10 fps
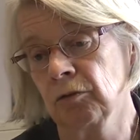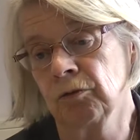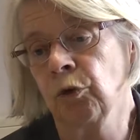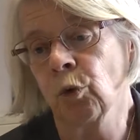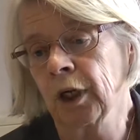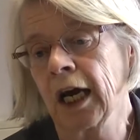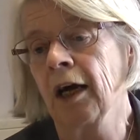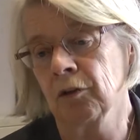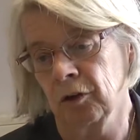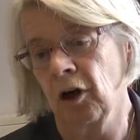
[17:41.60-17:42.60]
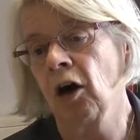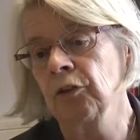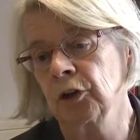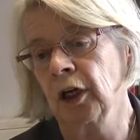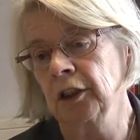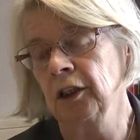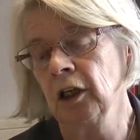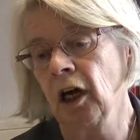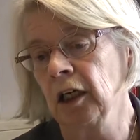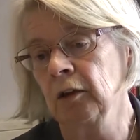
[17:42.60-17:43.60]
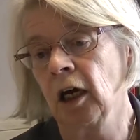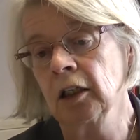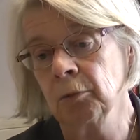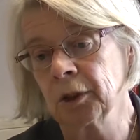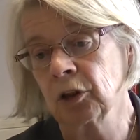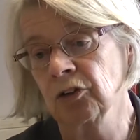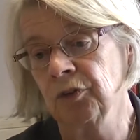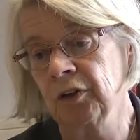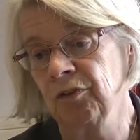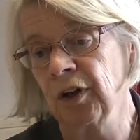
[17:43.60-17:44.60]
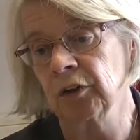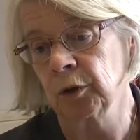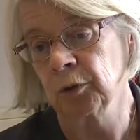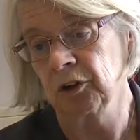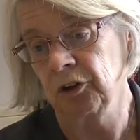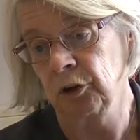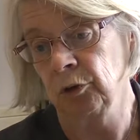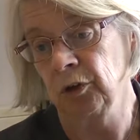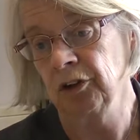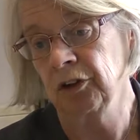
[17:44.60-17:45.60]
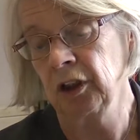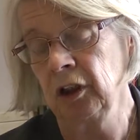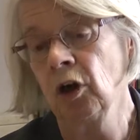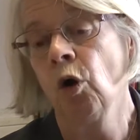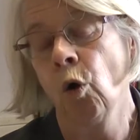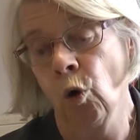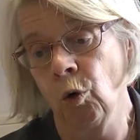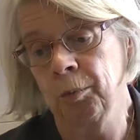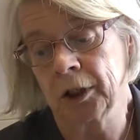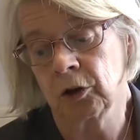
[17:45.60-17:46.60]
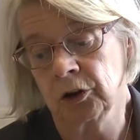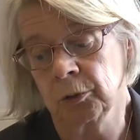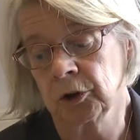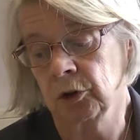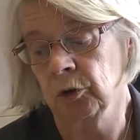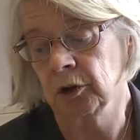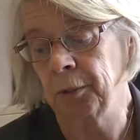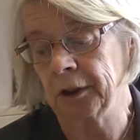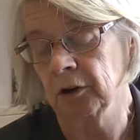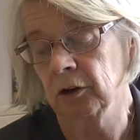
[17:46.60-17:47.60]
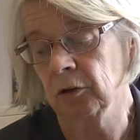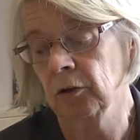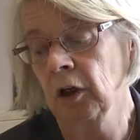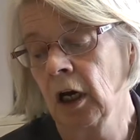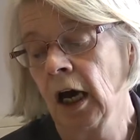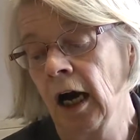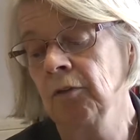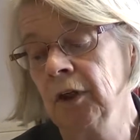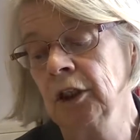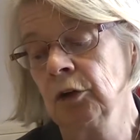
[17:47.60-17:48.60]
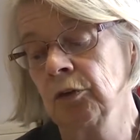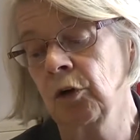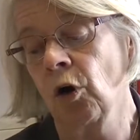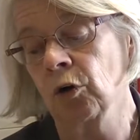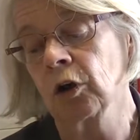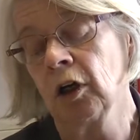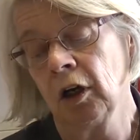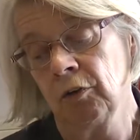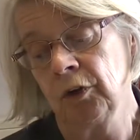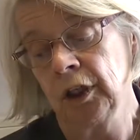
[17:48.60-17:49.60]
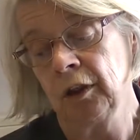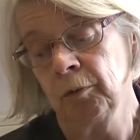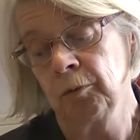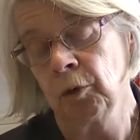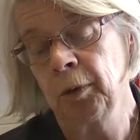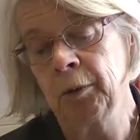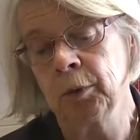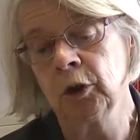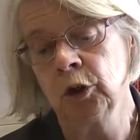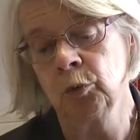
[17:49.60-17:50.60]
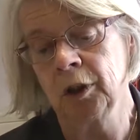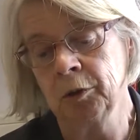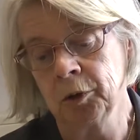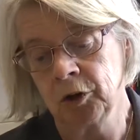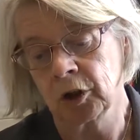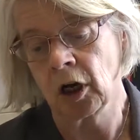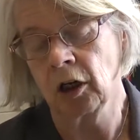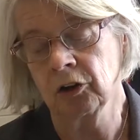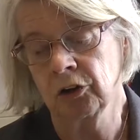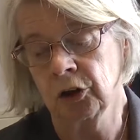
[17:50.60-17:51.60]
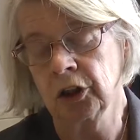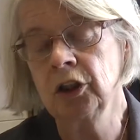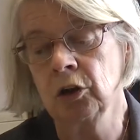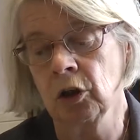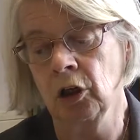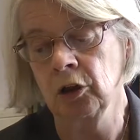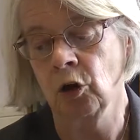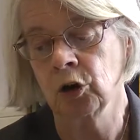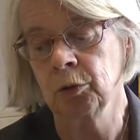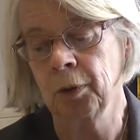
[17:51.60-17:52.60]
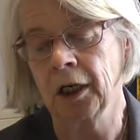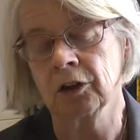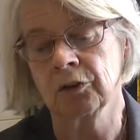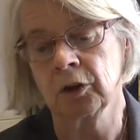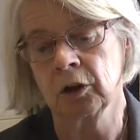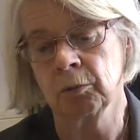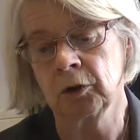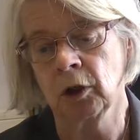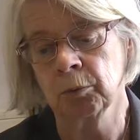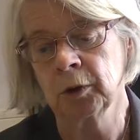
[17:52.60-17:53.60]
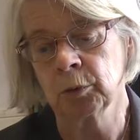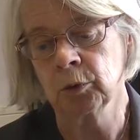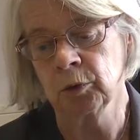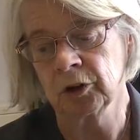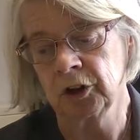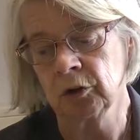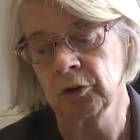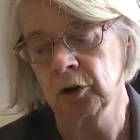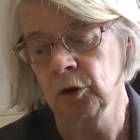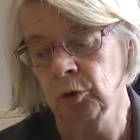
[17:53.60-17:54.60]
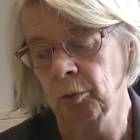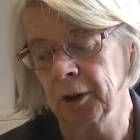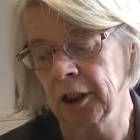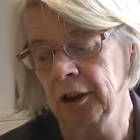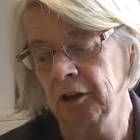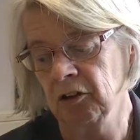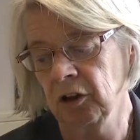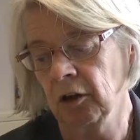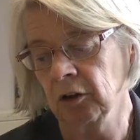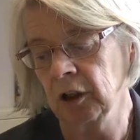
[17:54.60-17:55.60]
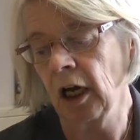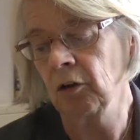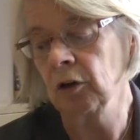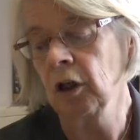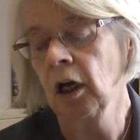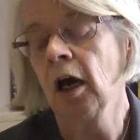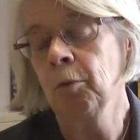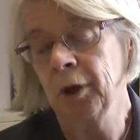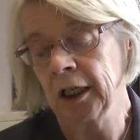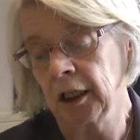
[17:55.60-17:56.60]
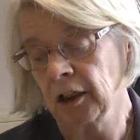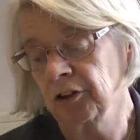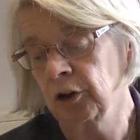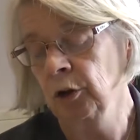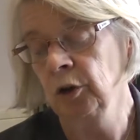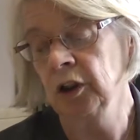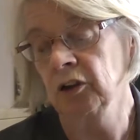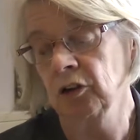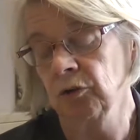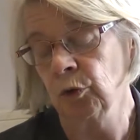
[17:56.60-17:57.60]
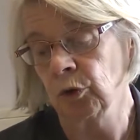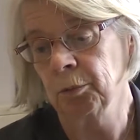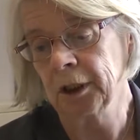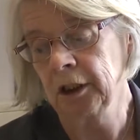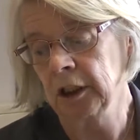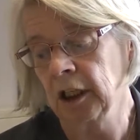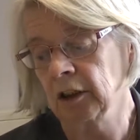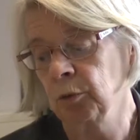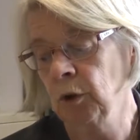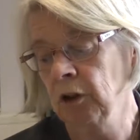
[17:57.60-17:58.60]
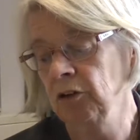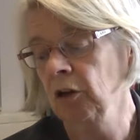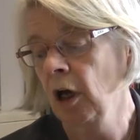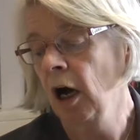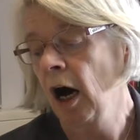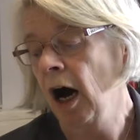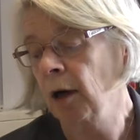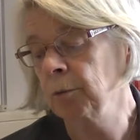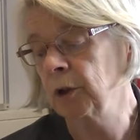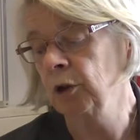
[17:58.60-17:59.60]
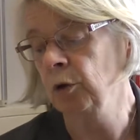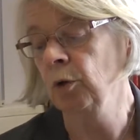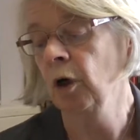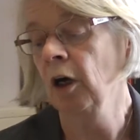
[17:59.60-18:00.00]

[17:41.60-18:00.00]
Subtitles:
falling out after '89, either because they'd felt it was too risky or because it was too expensive. And then you've got the people who we would regard as traditional owner-occupiers, the young people with children who are beginning to settle down, being excluded as affordability gets worse, up to